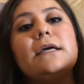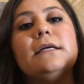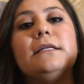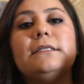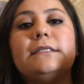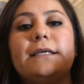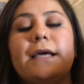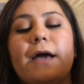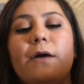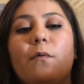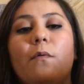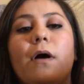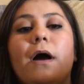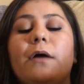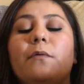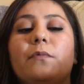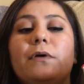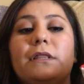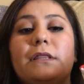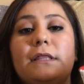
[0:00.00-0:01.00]

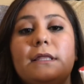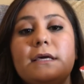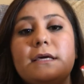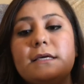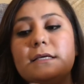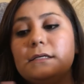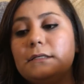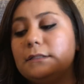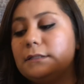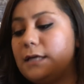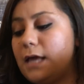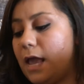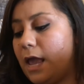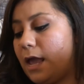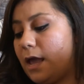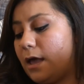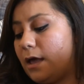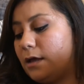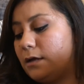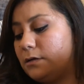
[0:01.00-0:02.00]
DIY with this
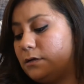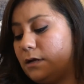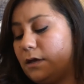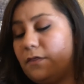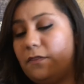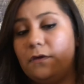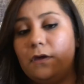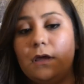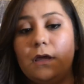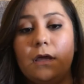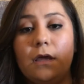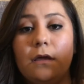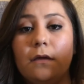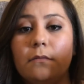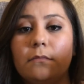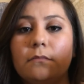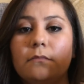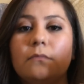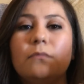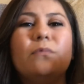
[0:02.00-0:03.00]
and
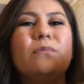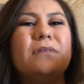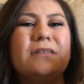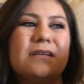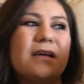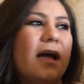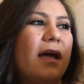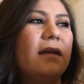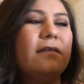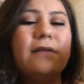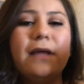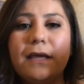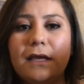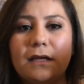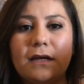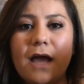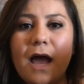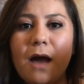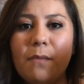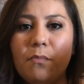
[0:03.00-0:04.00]
it's kind of like an
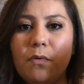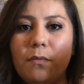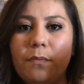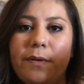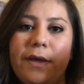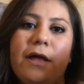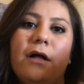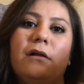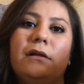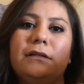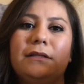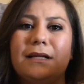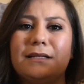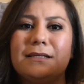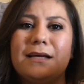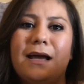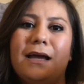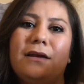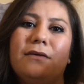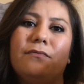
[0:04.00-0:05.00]
apple pail, and that's
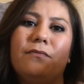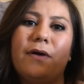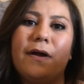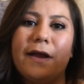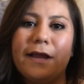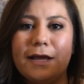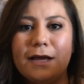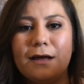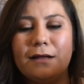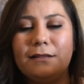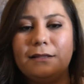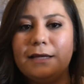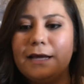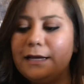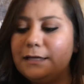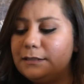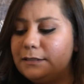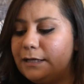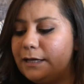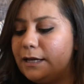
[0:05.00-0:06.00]
kind of where I got the
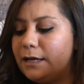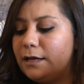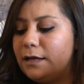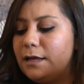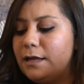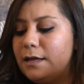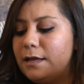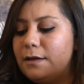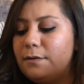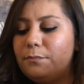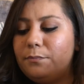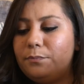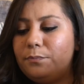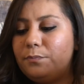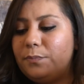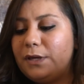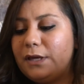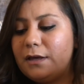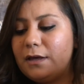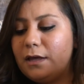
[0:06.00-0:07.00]
idea,
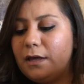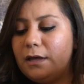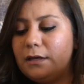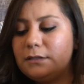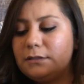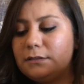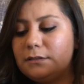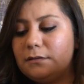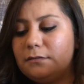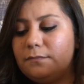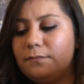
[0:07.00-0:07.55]
because